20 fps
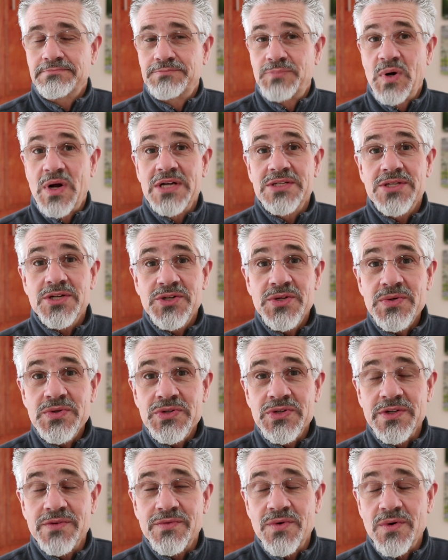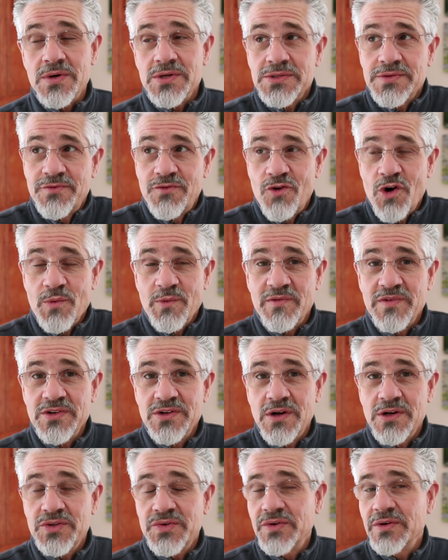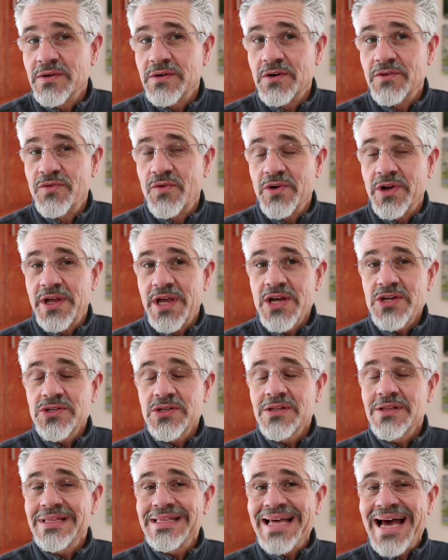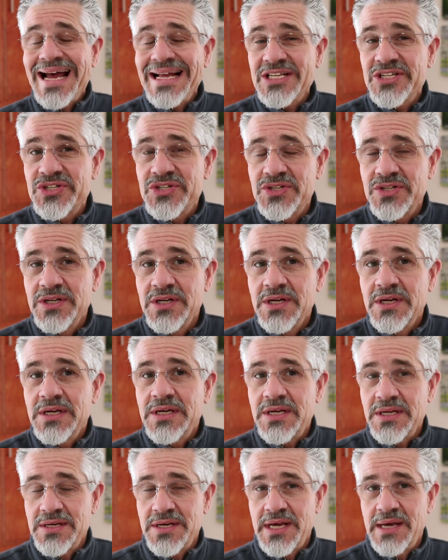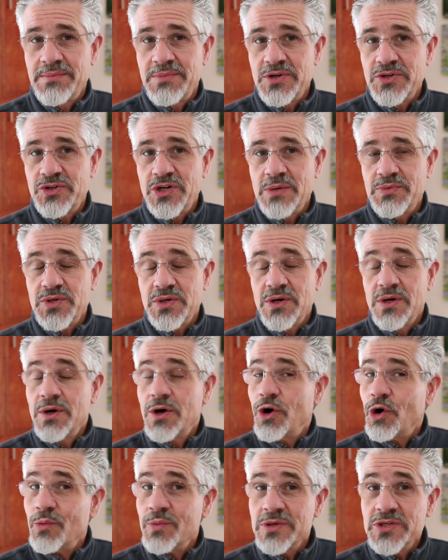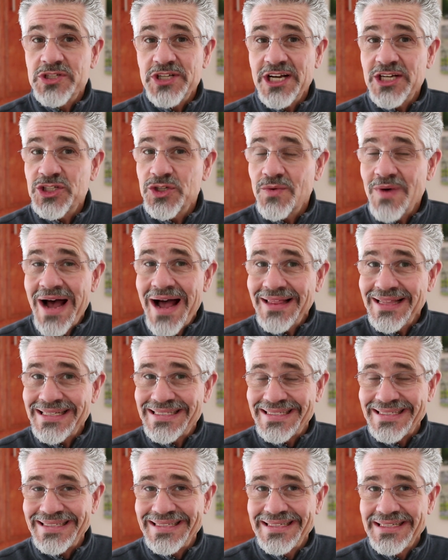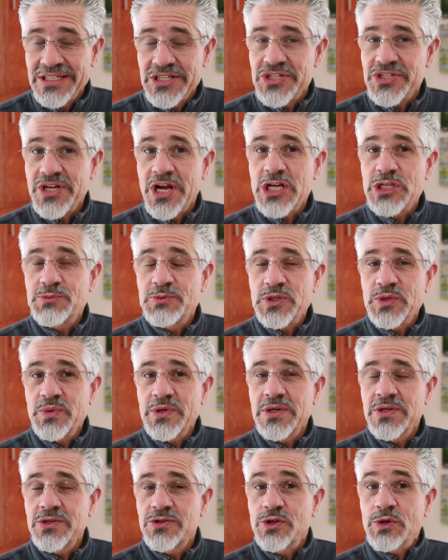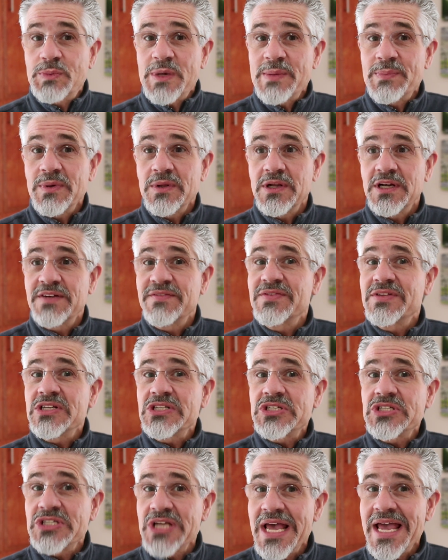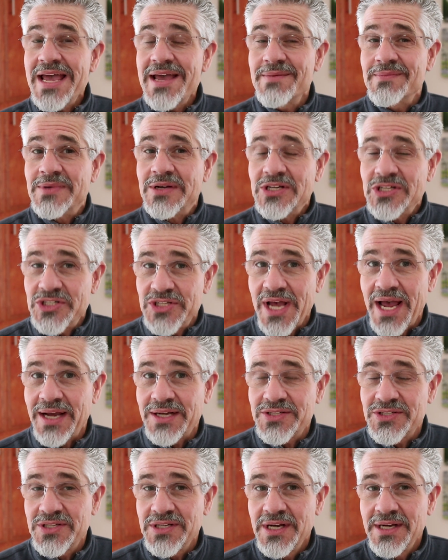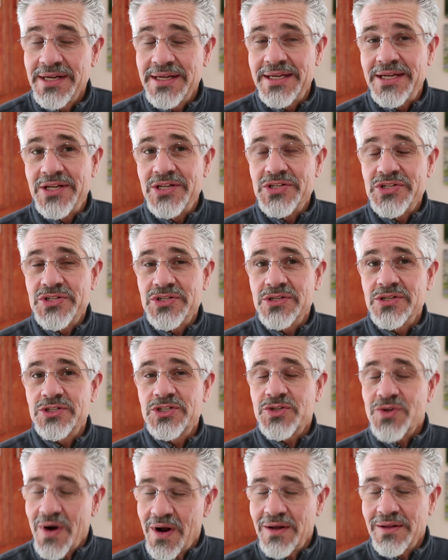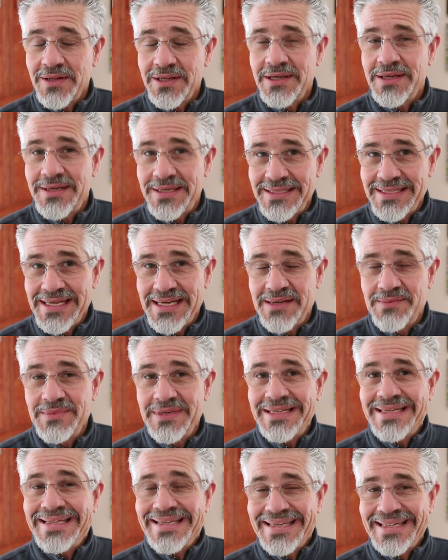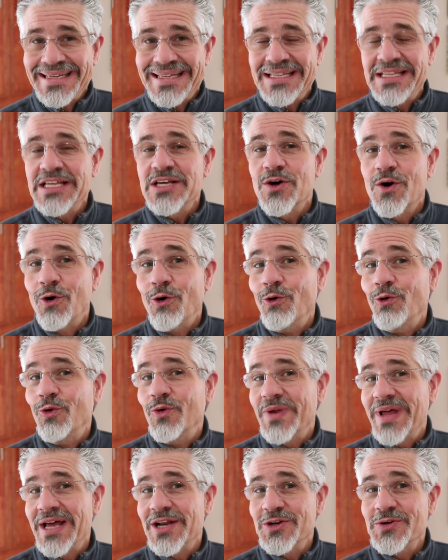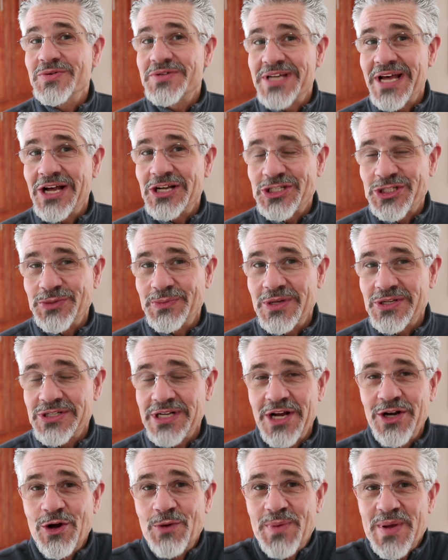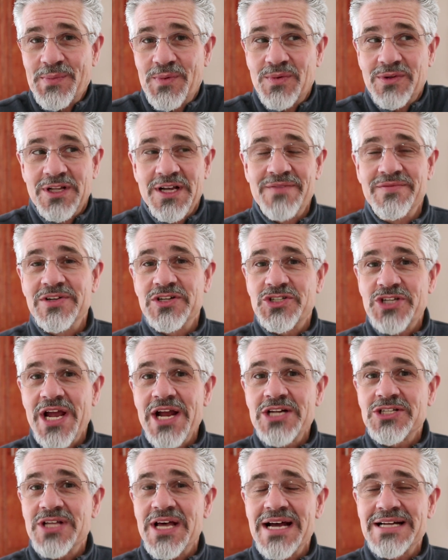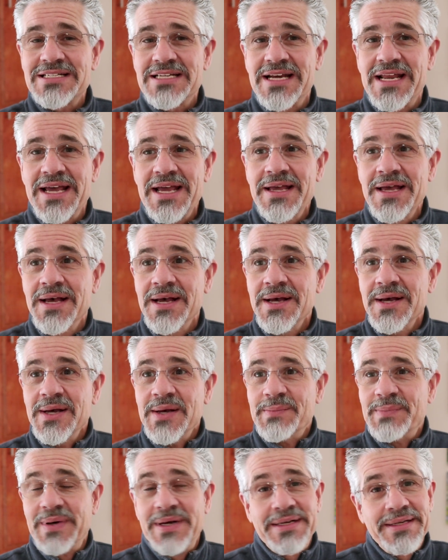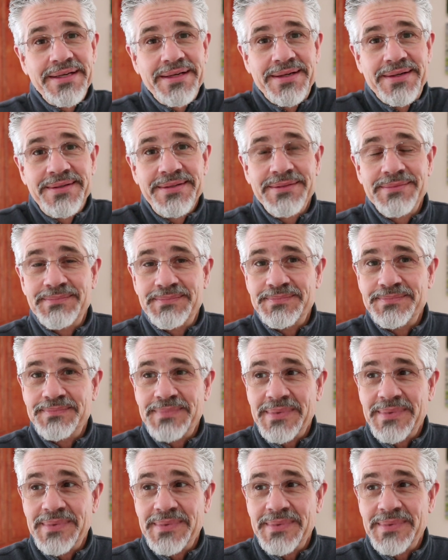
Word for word: prostitution, of course, a form of adultery or, or fornication, that's condemned in Scripture. Homosexuality, sex between two people of the same sex, is strongly condemned in the Old and New Testaments. And I know people would love to change that today, but you know,